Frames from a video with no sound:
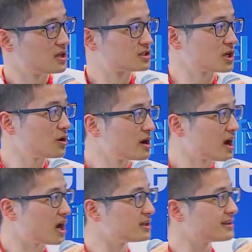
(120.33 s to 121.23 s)
So
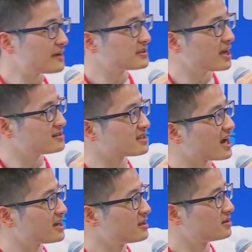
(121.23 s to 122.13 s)
on the left-hand
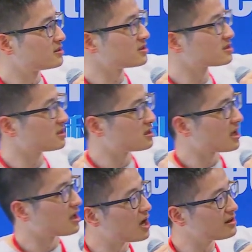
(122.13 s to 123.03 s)
side, there's an
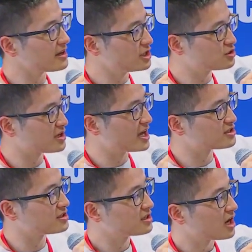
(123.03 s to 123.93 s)
online
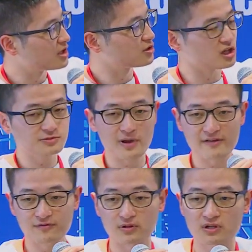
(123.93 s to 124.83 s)
education and knowledge
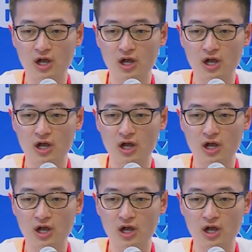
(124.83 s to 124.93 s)
platform.